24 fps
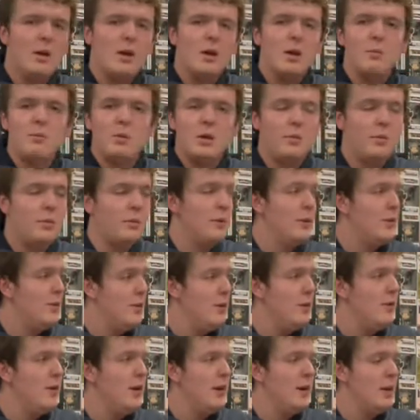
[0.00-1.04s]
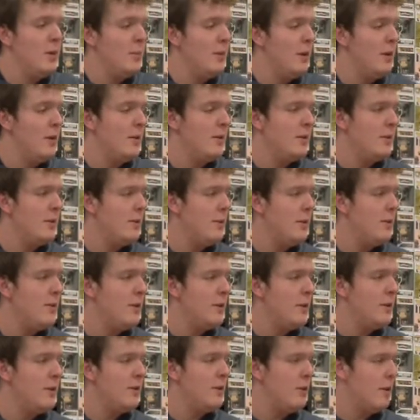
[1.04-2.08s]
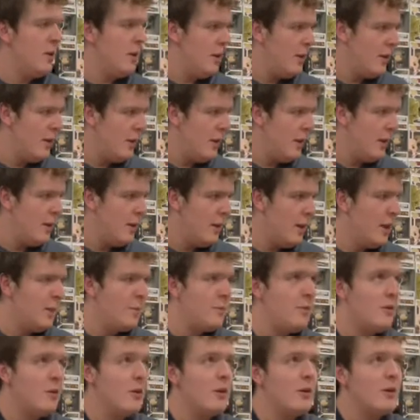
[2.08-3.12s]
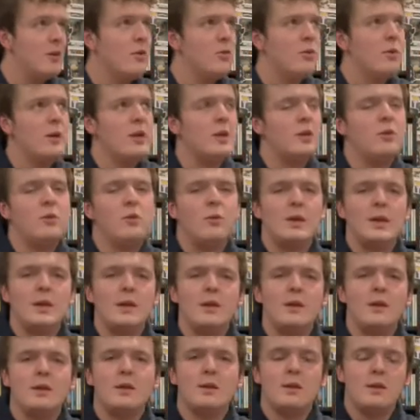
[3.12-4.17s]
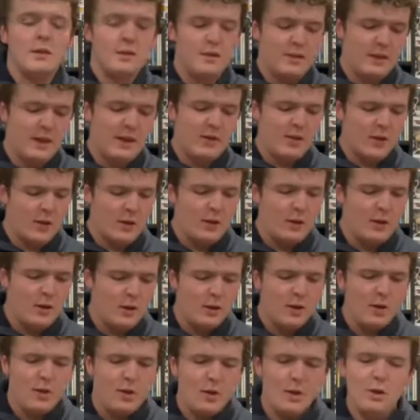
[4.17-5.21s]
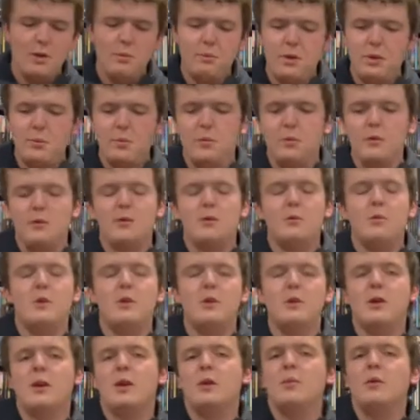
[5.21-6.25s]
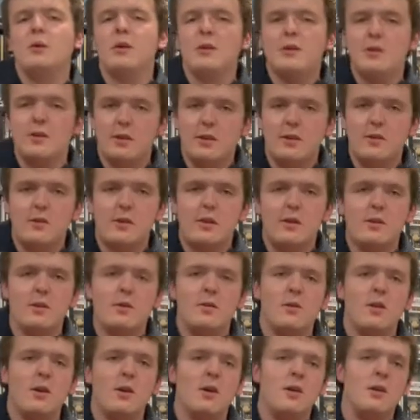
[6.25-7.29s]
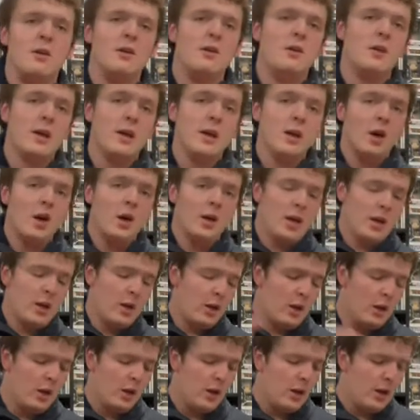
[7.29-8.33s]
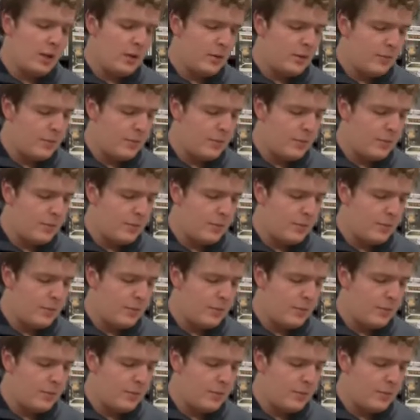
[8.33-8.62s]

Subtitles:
people were still talking about it 50 years on, and then I'm sure in 2027, people will still be talking about it 60 years on and on and on and on.